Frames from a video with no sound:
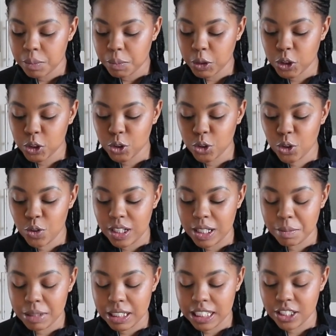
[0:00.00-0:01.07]
Because you don't
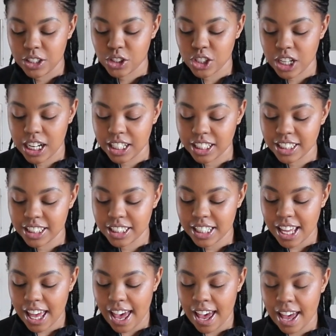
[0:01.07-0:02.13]
let me eat junk,
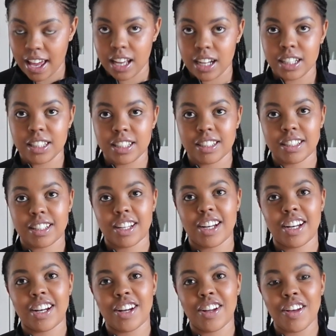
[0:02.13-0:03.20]
and
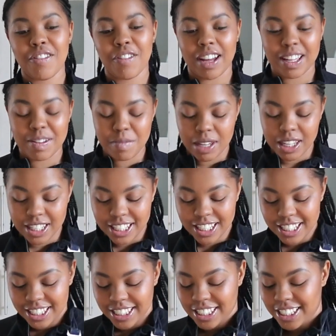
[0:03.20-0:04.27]
if I can make
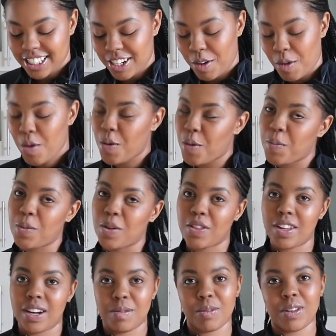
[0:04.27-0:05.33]
it at home,
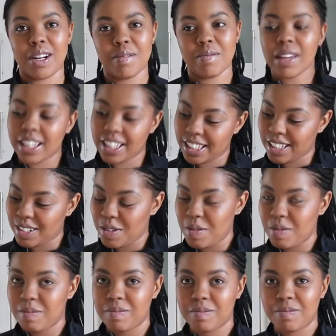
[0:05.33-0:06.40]
then I'm gonna make it at home.